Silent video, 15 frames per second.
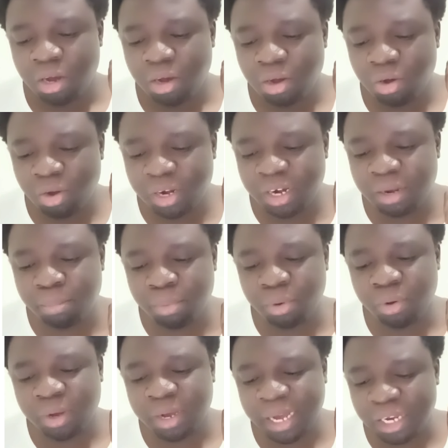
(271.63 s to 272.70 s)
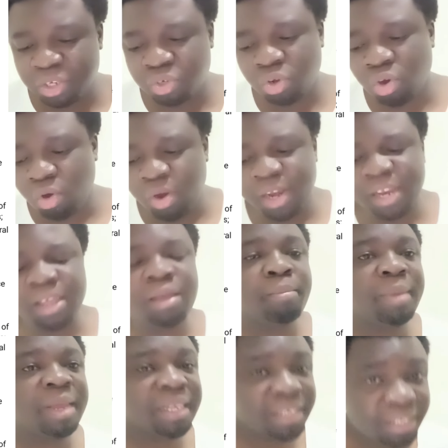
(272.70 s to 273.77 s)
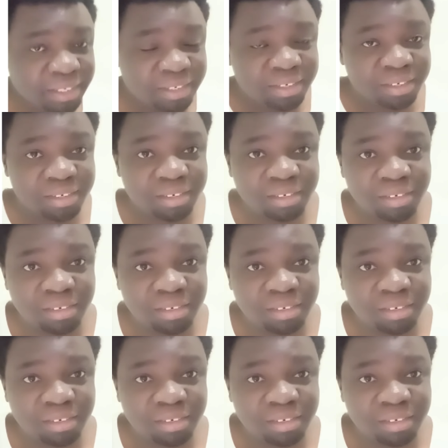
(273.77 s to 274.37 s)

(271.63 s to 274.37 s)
Honorable Kato Ole Mentit,